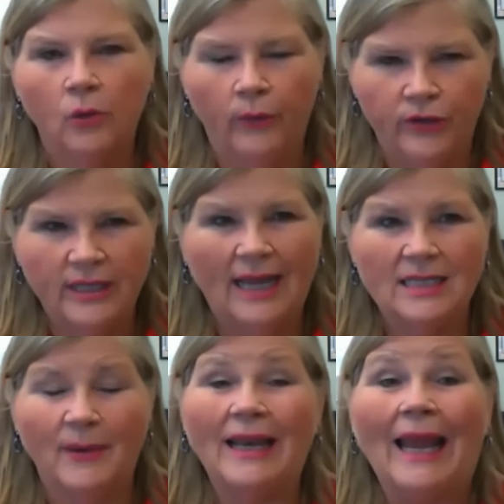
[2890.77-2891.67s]
We usually
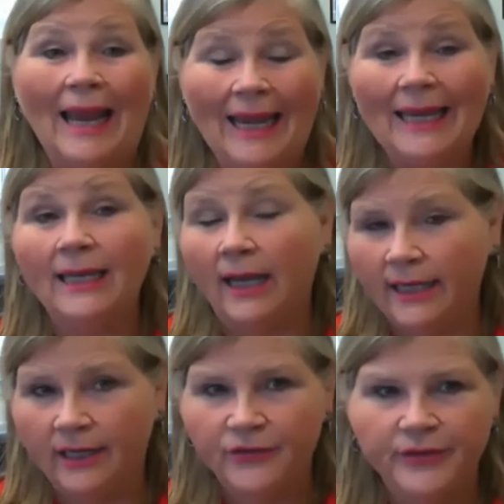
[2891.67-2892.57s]
house about
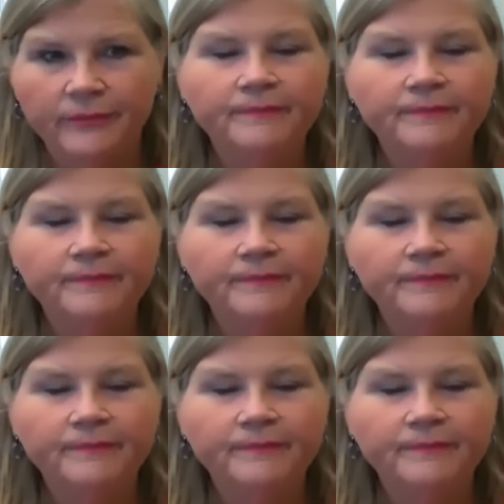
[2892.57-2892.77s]
8,900.